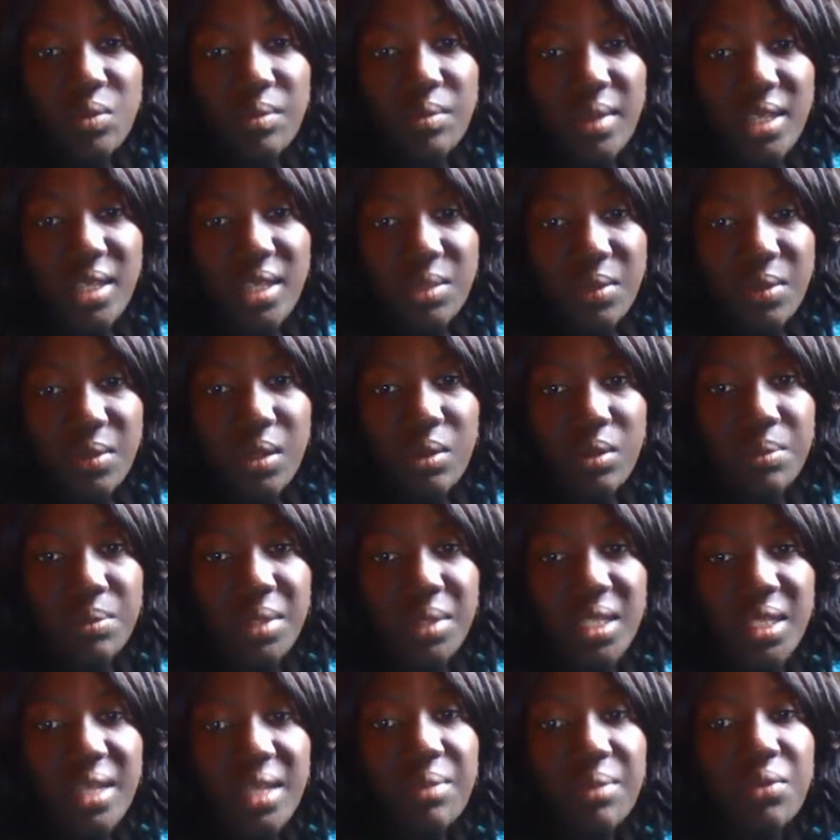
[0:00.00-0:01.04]
must be
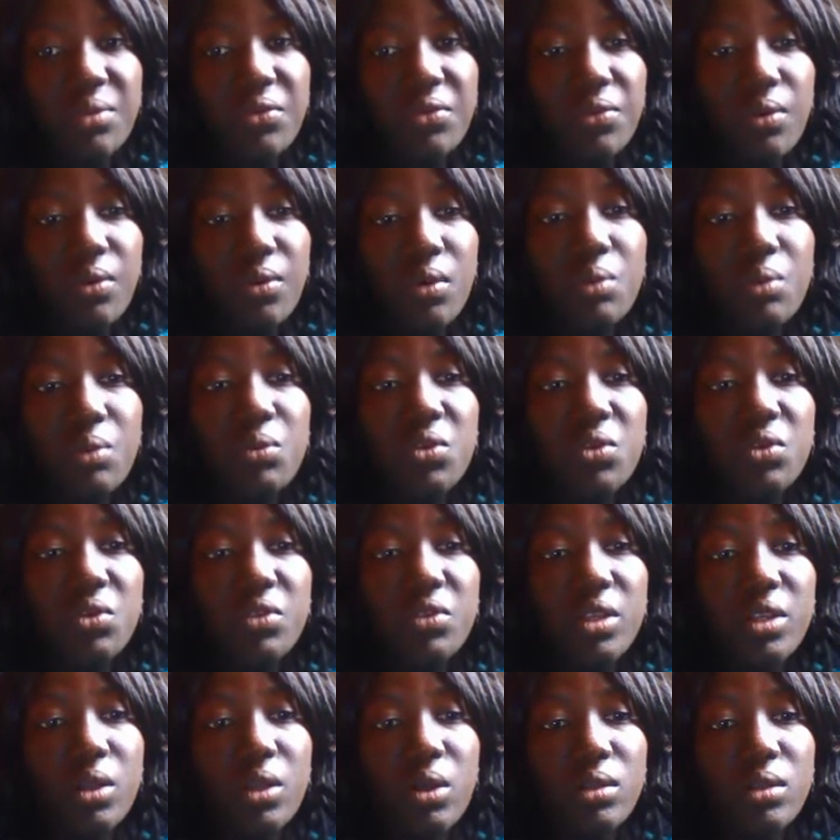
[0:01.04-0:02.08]
completed before
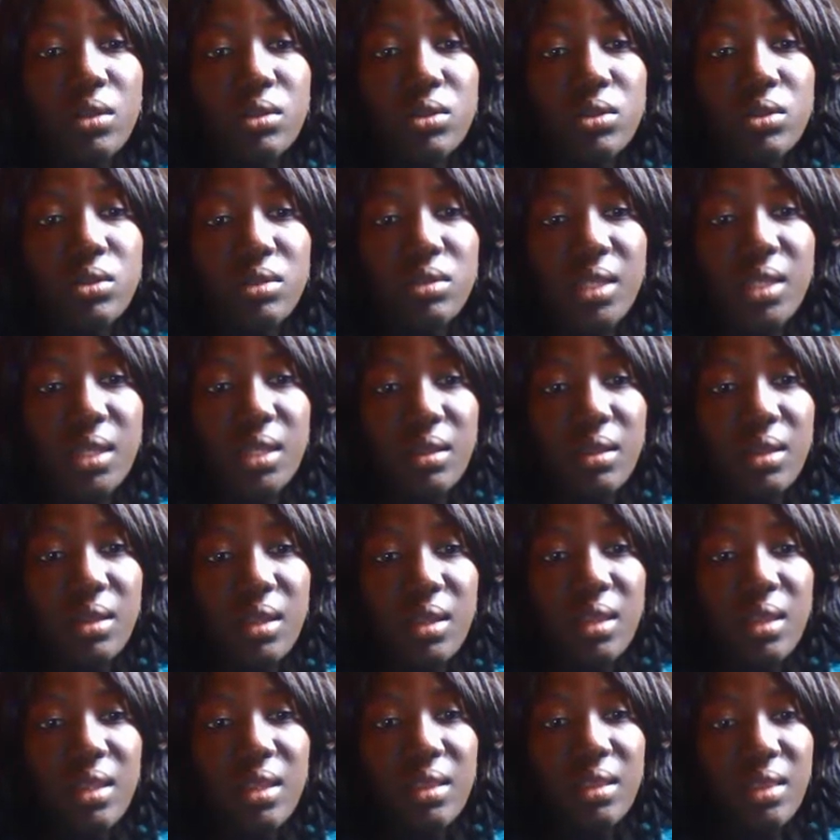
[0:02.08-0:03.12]
moving on to the
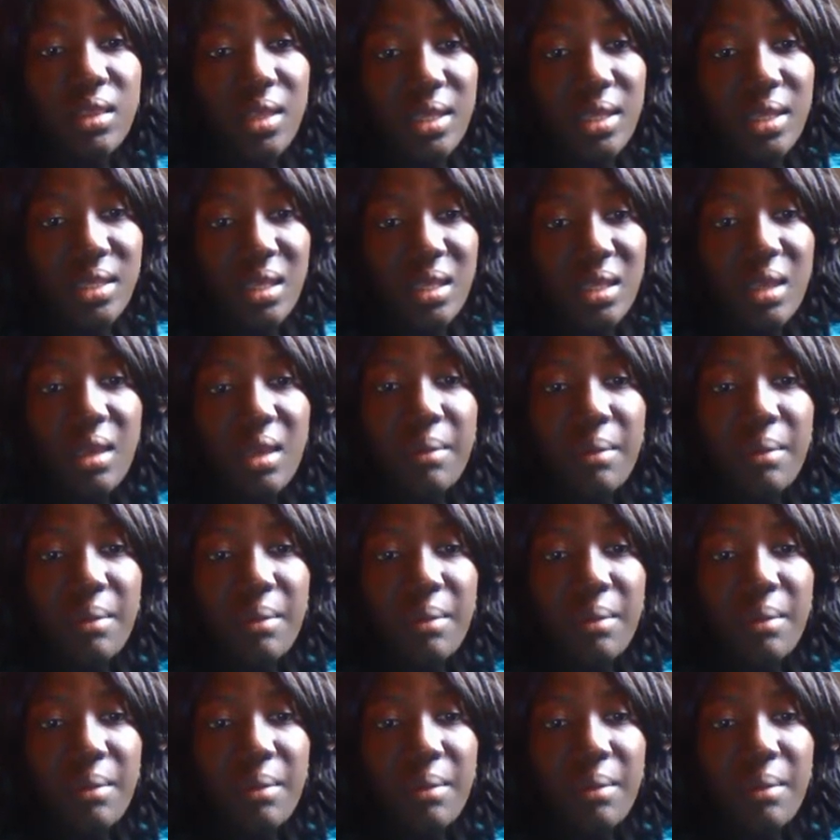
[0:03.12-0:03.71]
next,